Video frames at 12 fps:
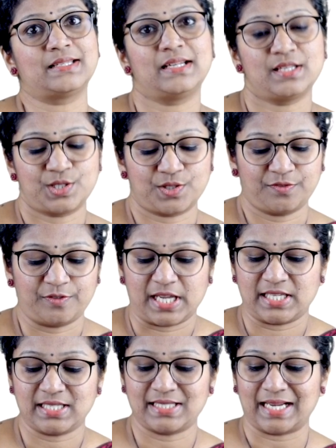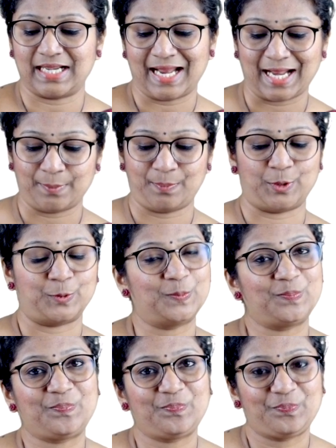a list of phrases that will help you.
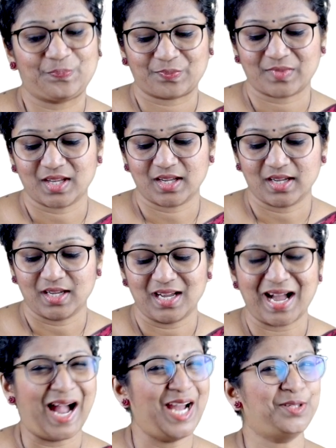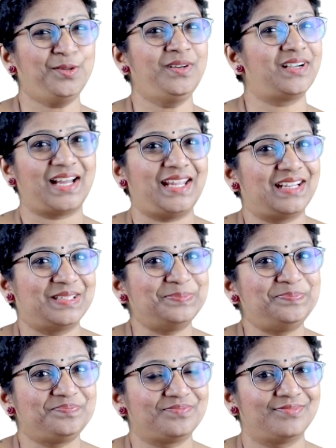I don't like,
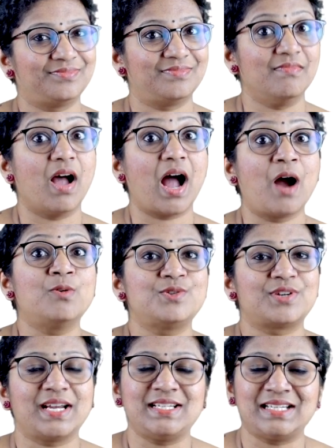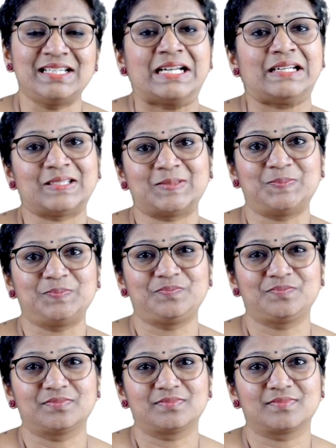outright and clear.
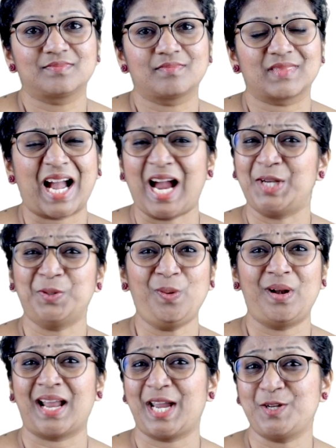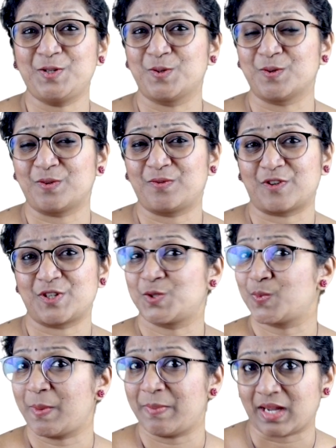I don't like to go for
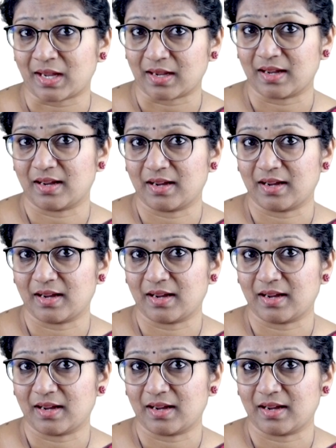swimming.